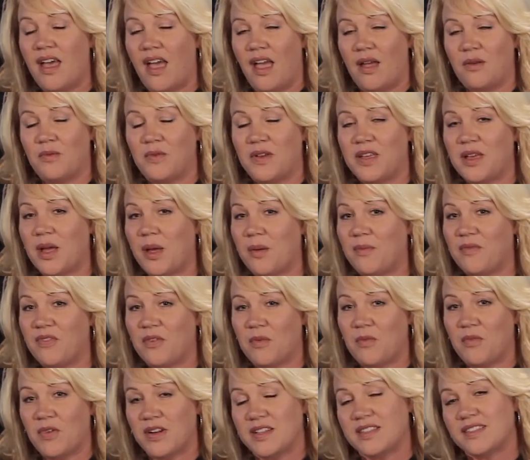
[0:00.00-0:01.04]
And we come
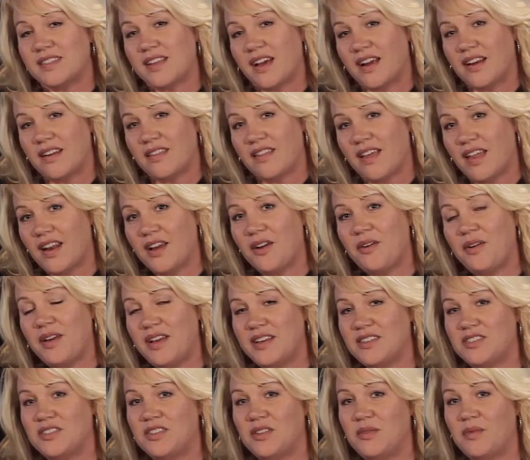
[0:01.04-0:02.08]
from one side of that
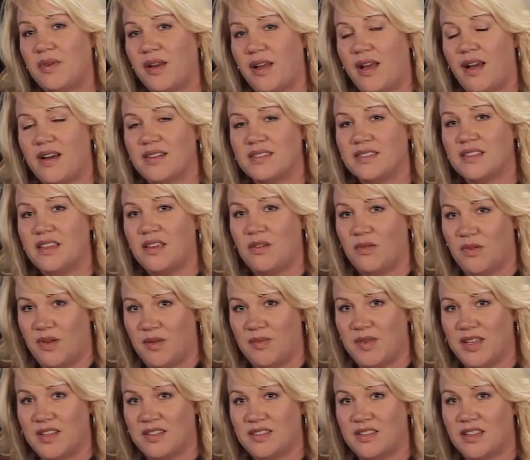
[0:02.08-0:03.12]
equation by asking
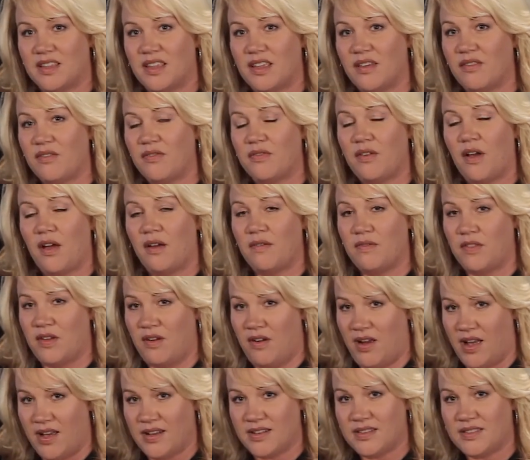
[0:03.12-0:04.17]
women to give of
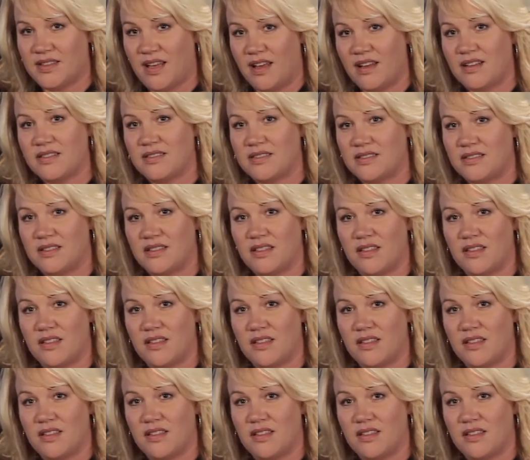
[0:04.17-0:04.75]
their excess,